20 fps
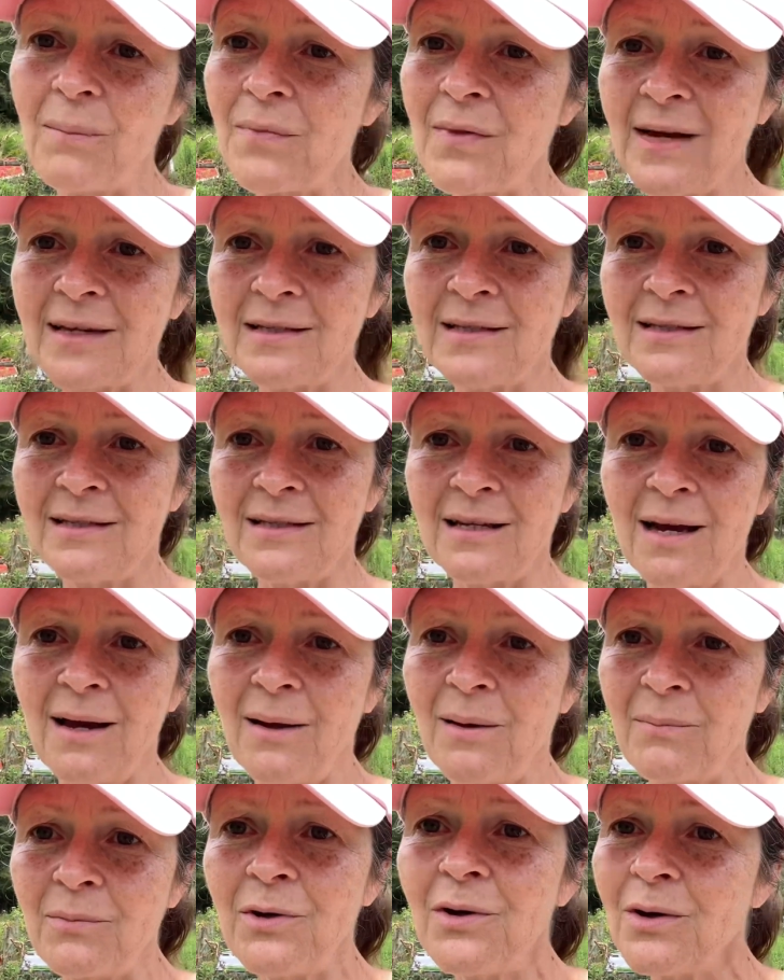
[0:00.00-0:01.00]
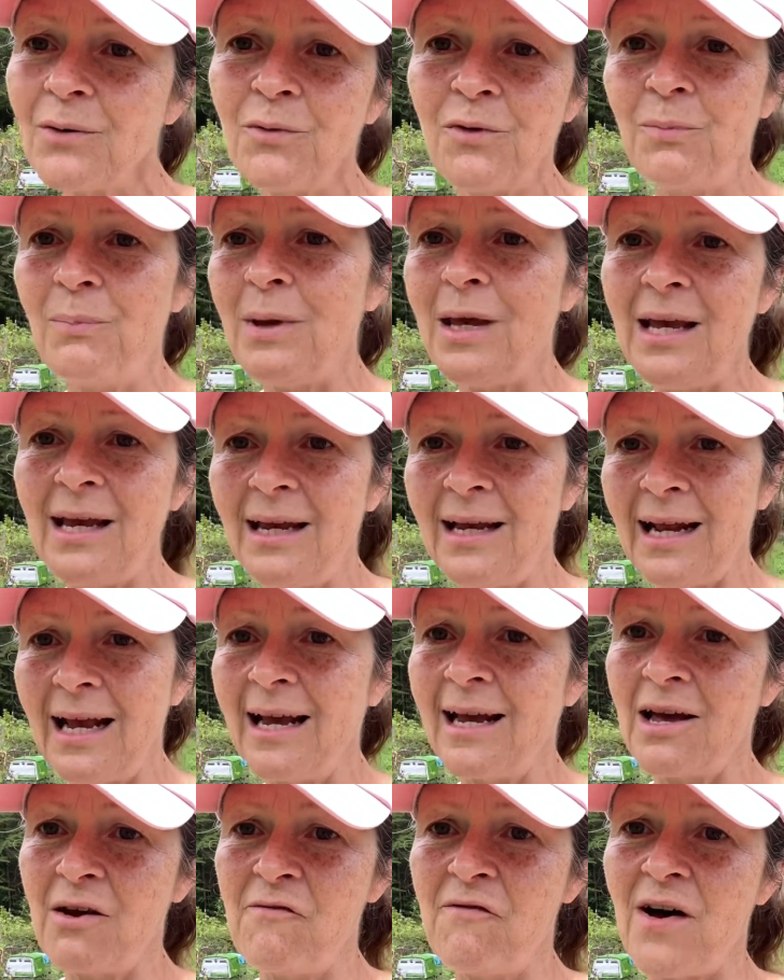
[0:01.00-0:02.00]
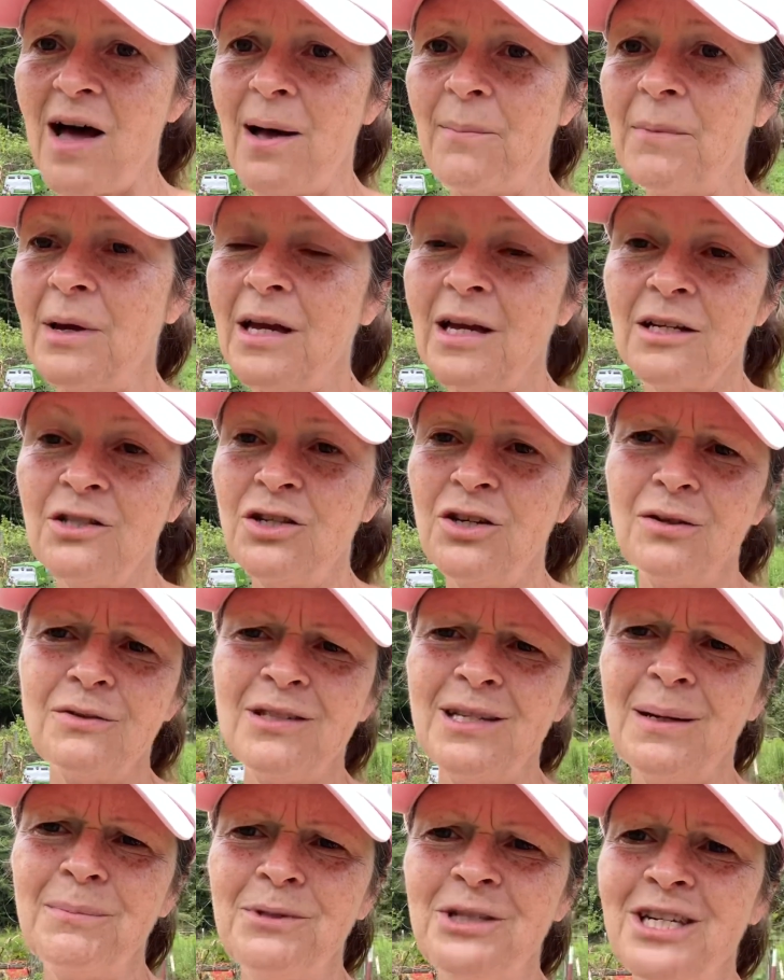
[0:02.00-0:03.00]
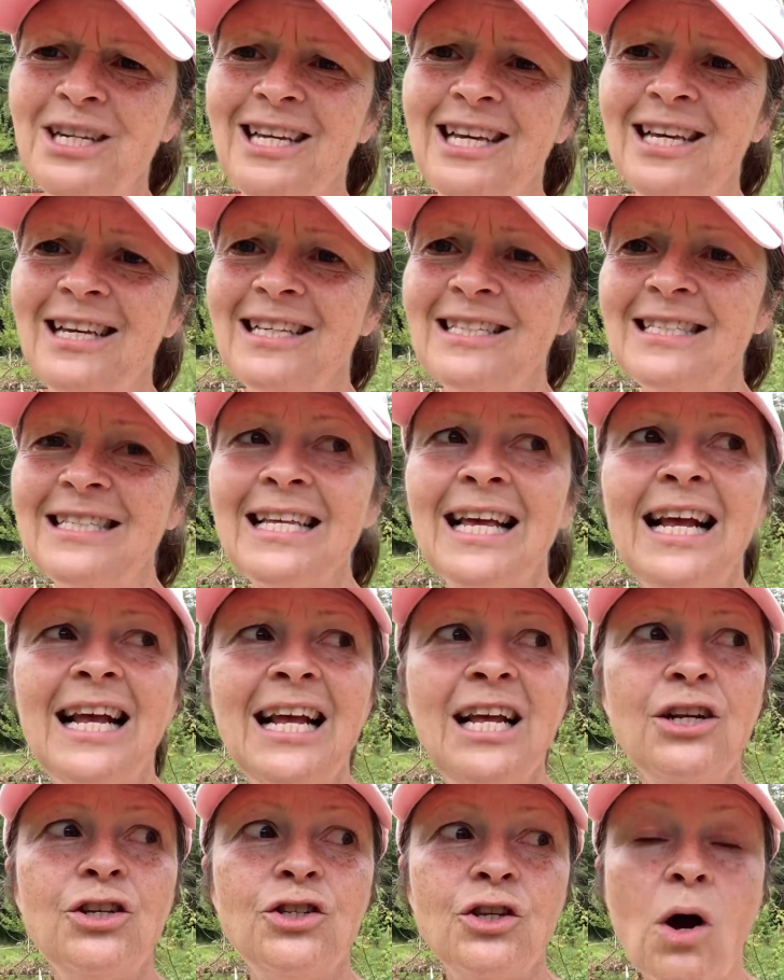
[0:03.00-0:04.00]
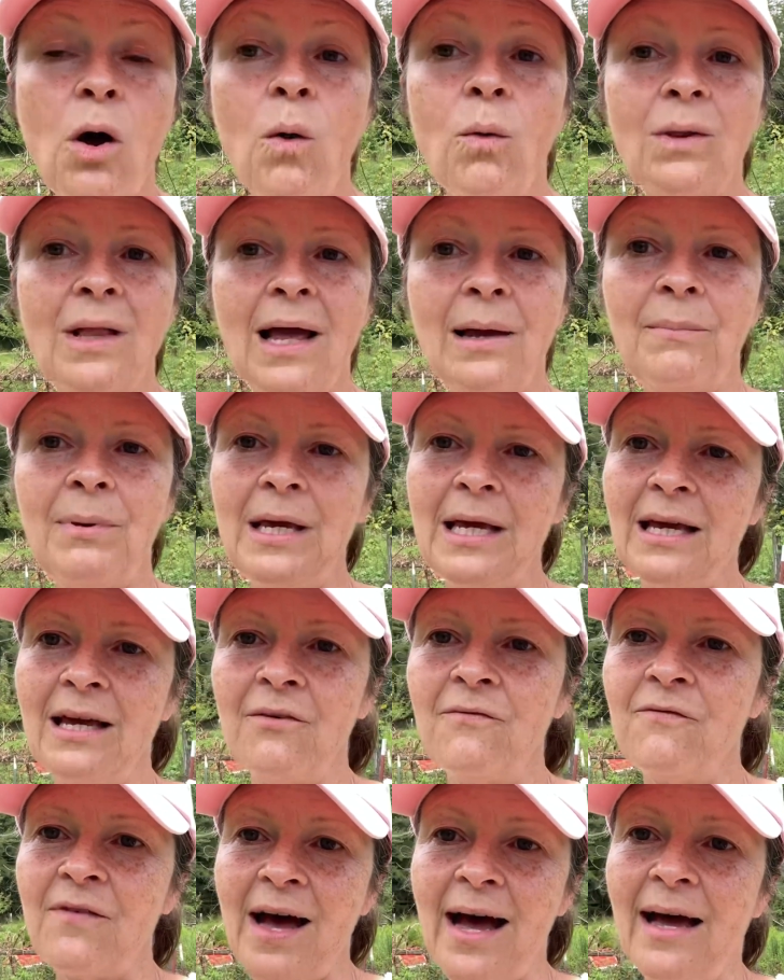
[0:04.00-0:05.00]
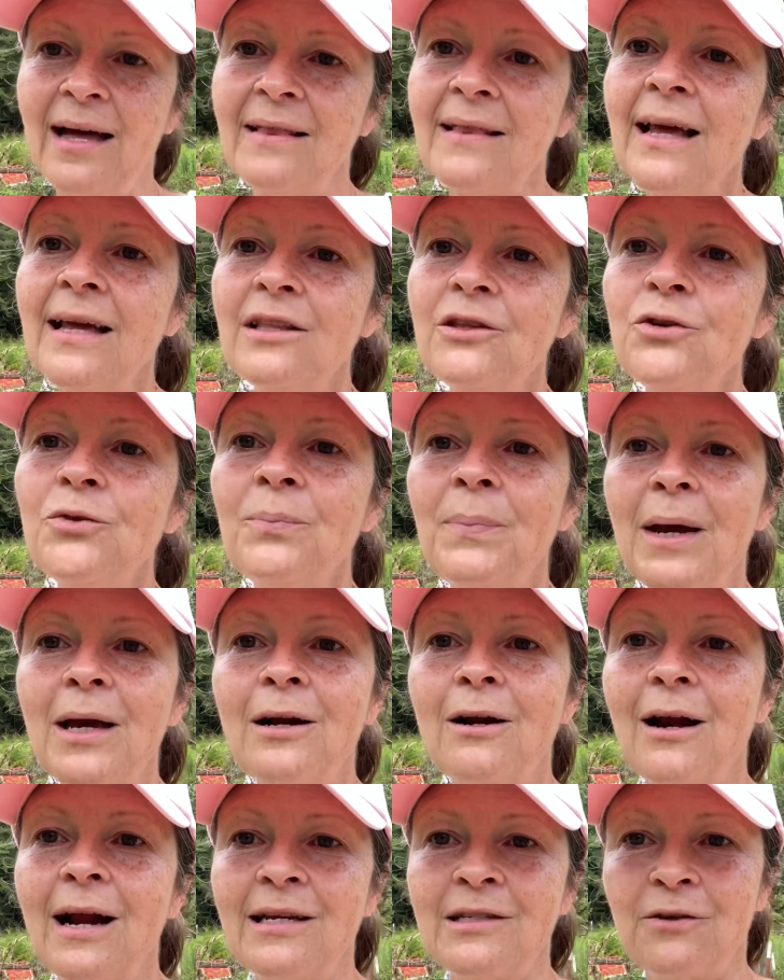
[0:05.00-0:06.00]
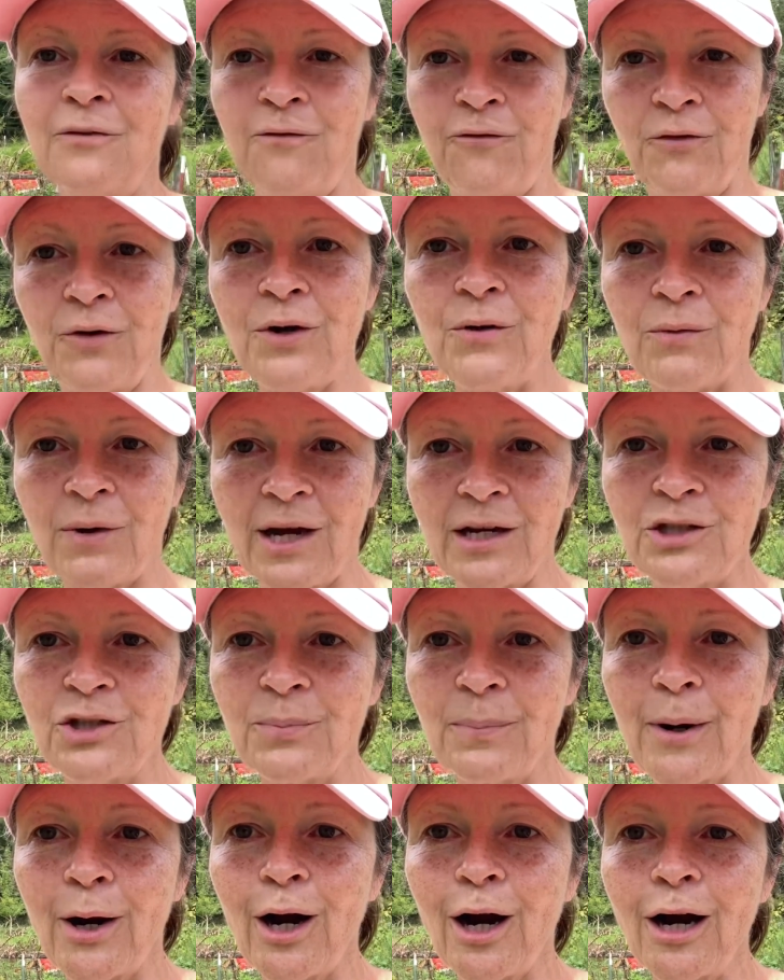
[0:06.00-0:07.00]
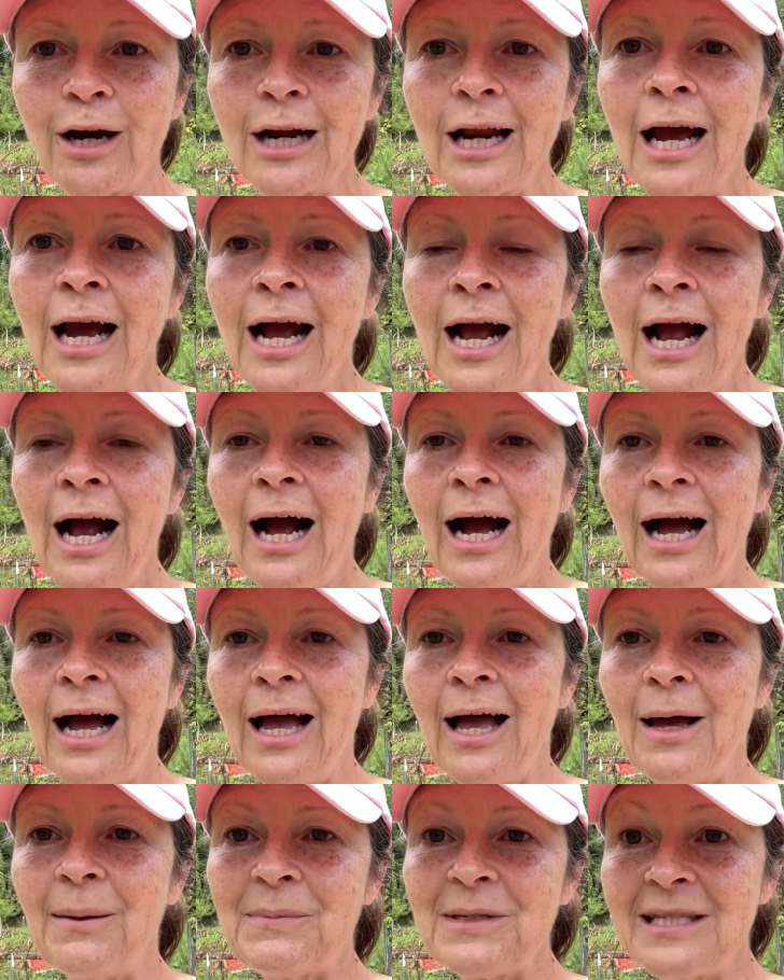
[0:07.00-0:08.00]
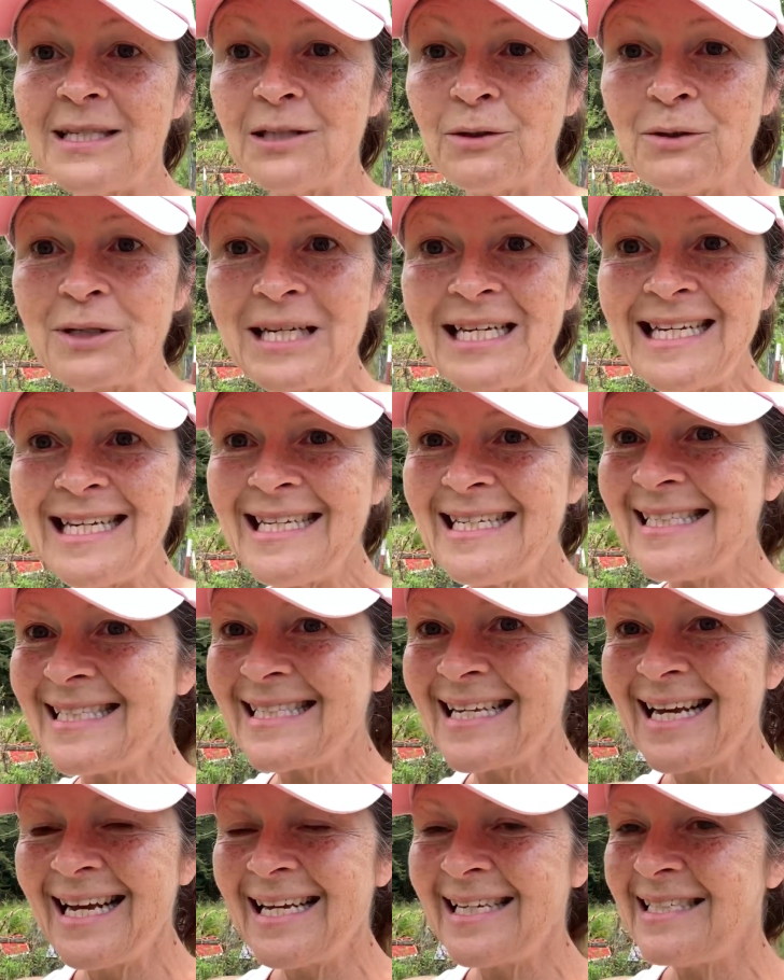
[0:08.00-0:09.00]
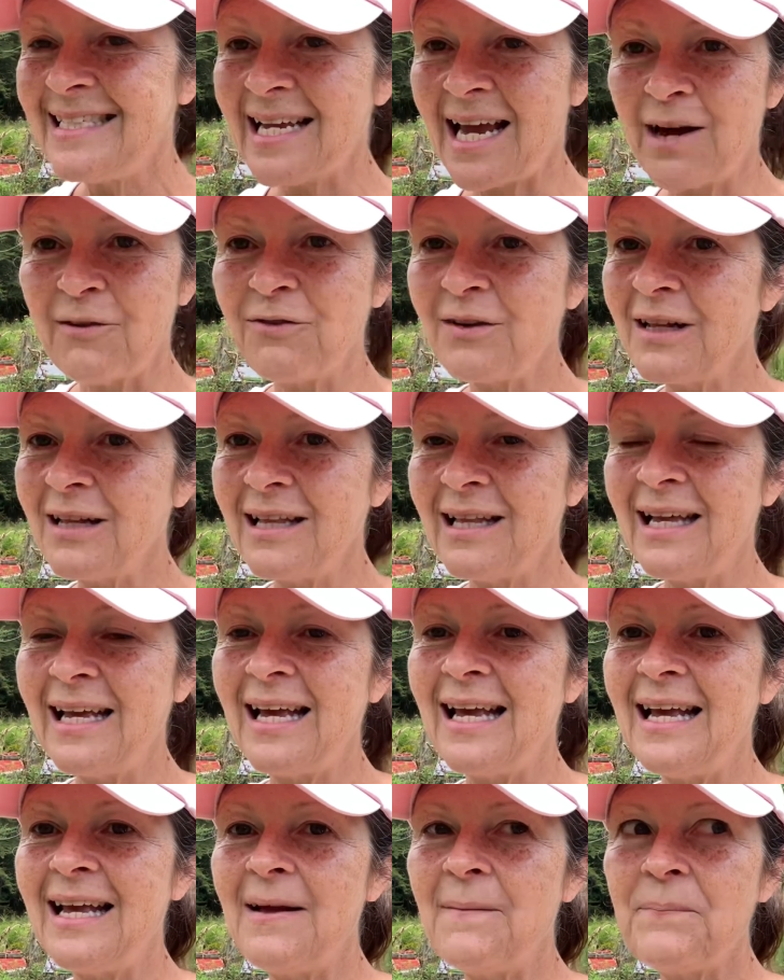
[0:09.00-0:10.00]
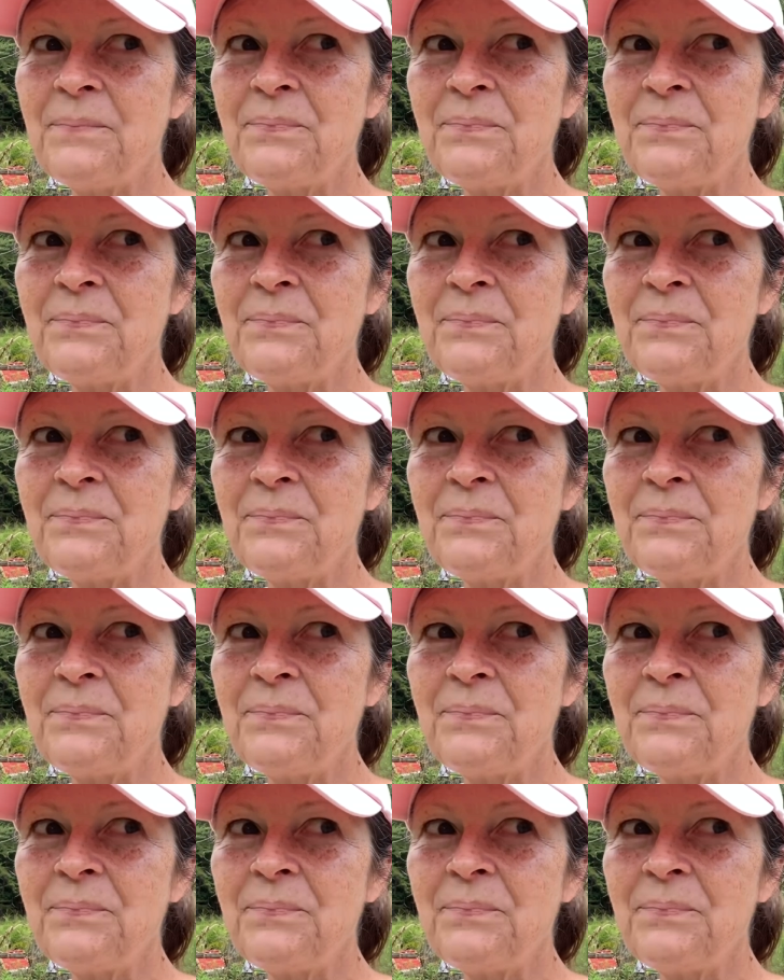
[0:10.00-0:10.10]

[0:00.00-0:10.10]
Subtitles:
that's good with being in confinement, because you know some chickens don't like being confined. They do better as a free range bird. Silkies definitely